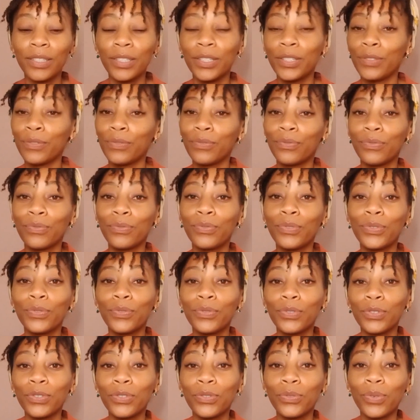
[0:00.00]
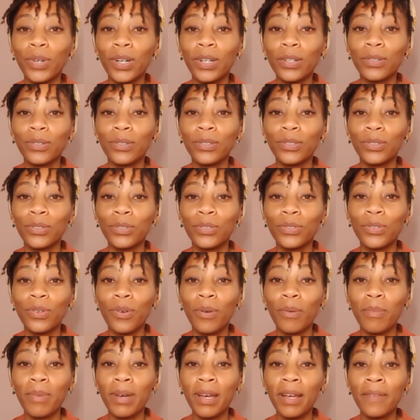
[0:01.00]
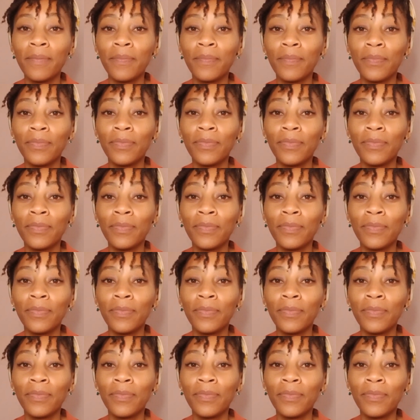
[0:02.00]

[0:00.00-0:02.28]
if you've not worked on your trauma.